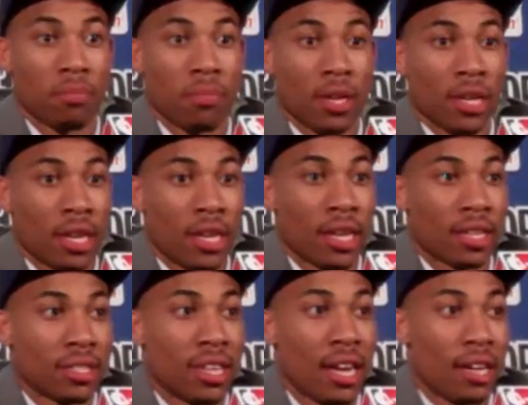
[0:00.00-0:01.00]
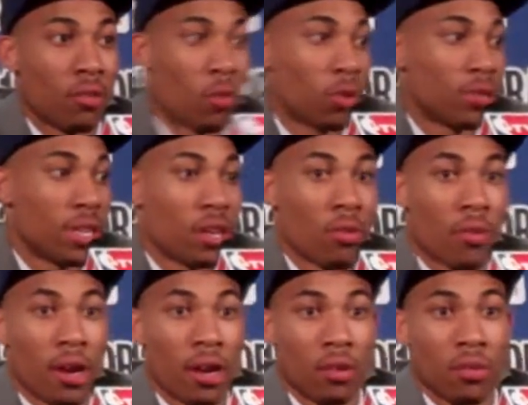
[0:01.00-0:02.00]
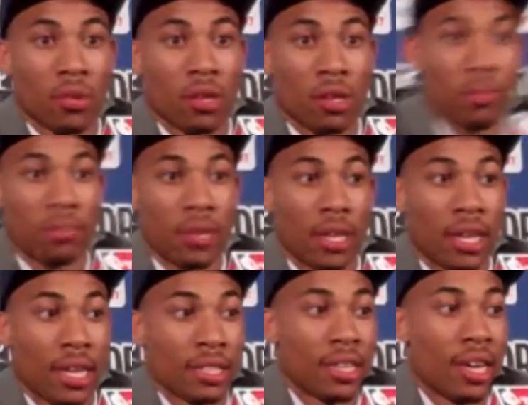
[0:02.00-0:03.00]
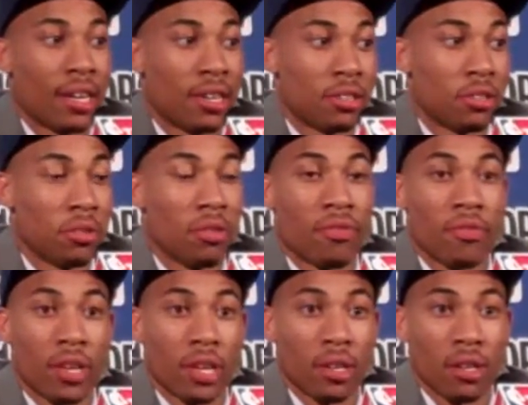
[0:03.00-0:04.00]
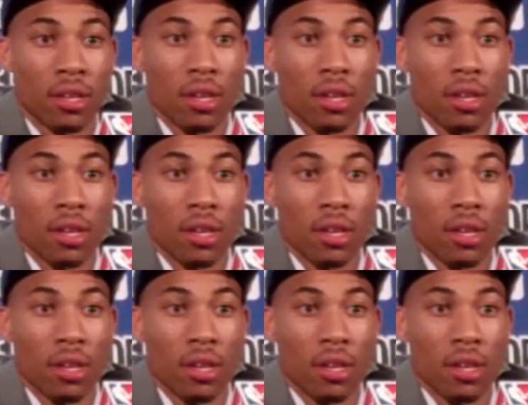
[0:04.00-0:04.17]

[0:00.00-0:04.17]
being the next guy to rotate around, the next guy to defend